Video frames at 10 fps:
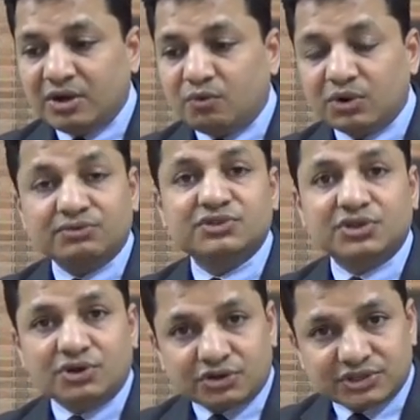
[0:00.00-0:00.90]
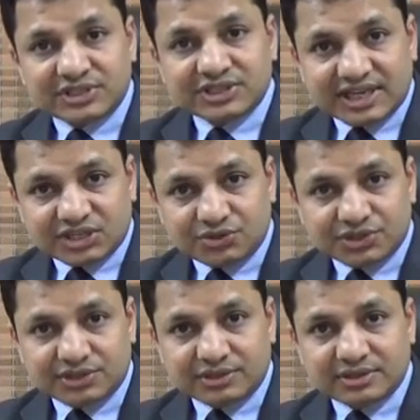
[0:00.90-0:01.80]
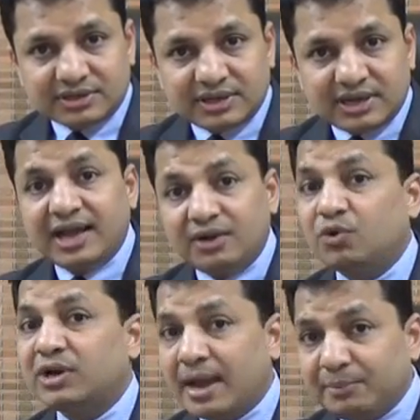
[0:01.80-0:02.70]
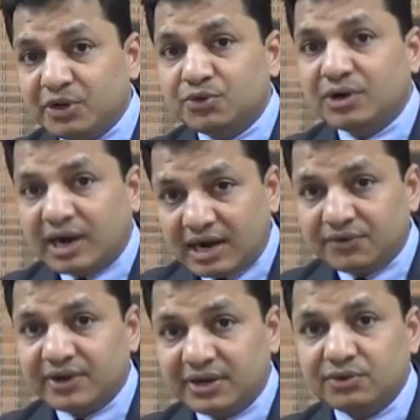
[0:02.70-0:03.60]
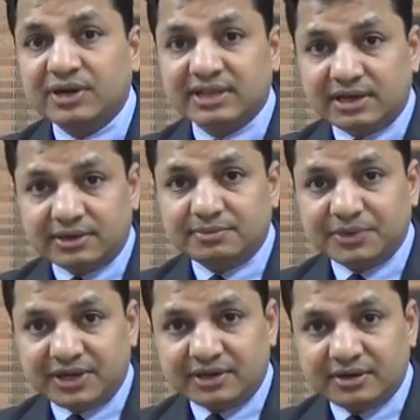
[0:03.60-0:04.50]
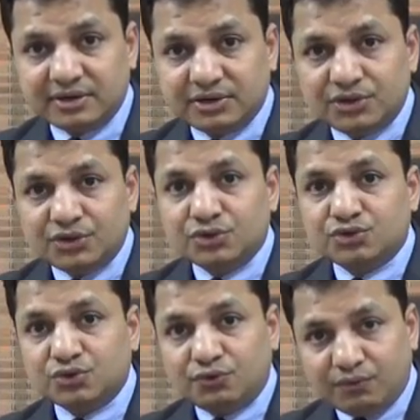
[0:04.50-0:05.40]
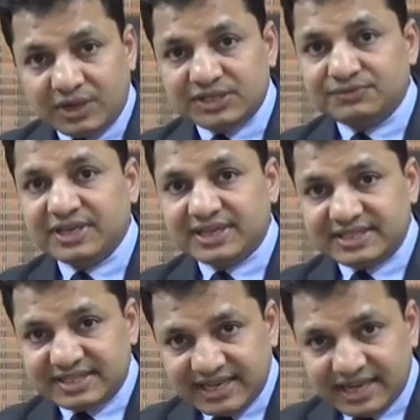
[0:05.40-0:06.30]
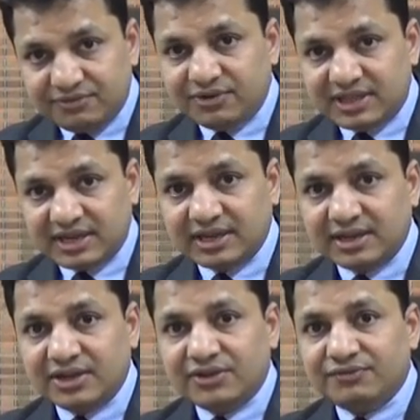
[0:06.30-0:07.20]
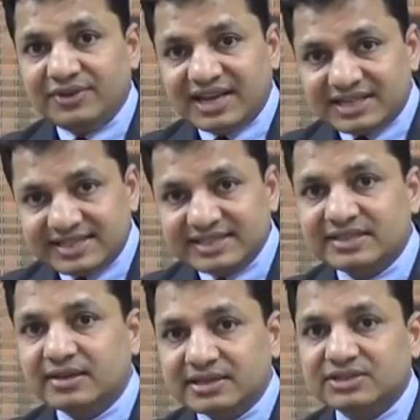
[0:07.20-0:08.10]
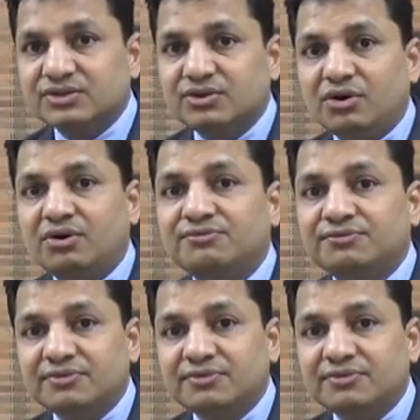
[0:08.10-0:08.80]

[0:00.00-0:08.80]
What was your oxygen saturation? And what happened to your heart rate during that period? So once we see everything, we assess the risk of